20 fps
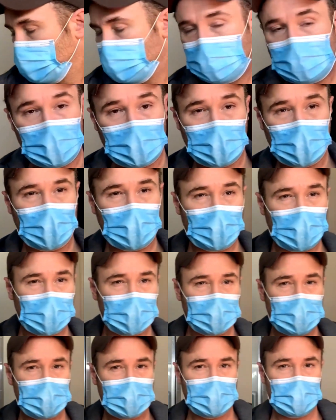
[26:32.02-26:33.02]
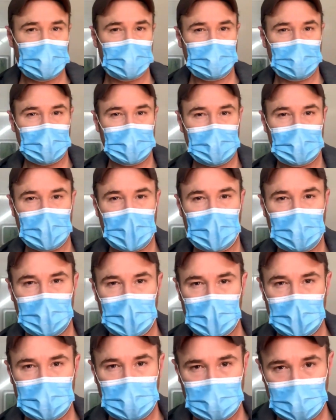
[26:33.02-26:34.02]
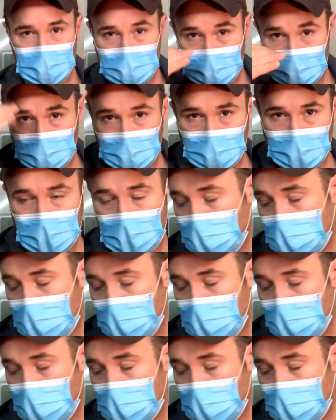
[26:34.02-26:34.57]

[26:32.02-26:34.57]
rewards for sharing your before and